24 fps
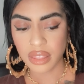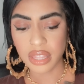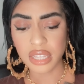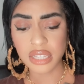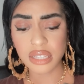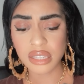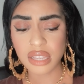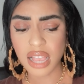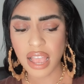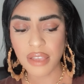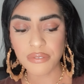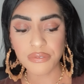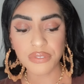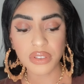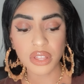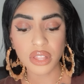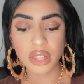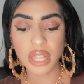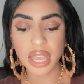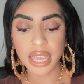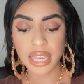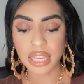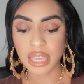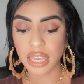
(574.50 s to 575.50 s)
this i feel
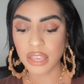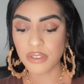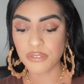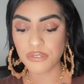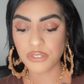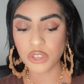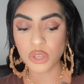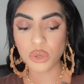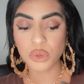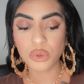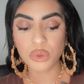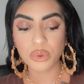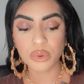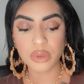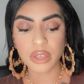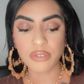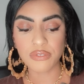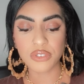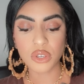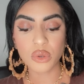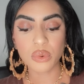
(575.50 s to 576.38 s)
like if you if